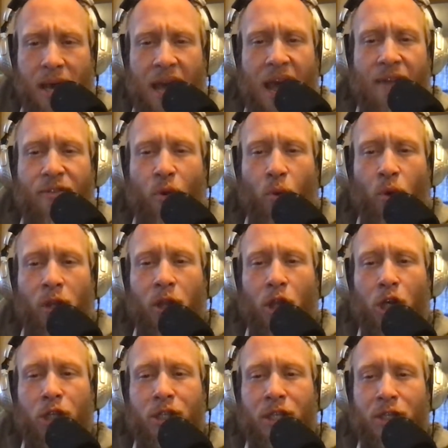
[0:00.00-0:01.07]
Everyone
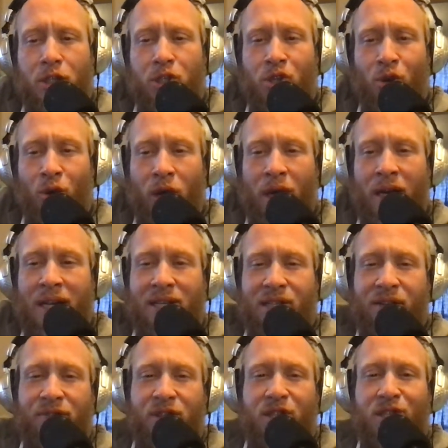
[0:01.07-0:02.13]
looked at Joran as
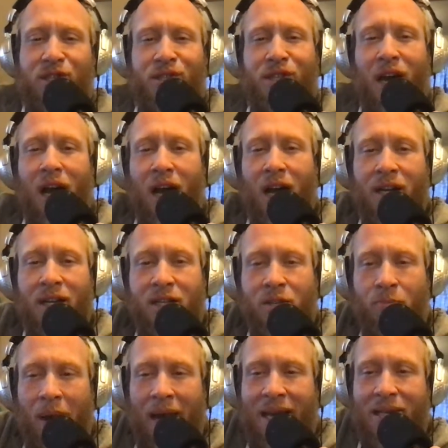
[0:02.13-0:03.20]
if stunned
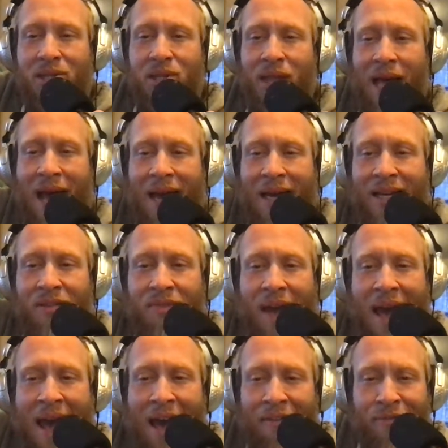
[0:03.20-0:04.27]
by his lack of
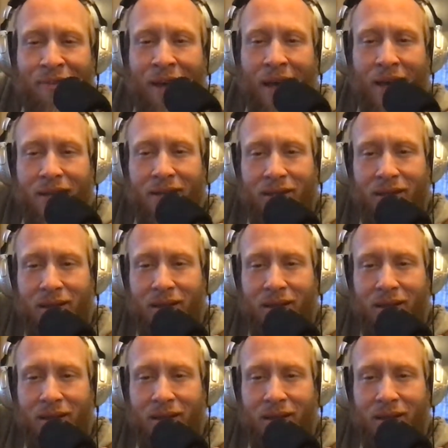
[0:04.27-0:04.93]
affect.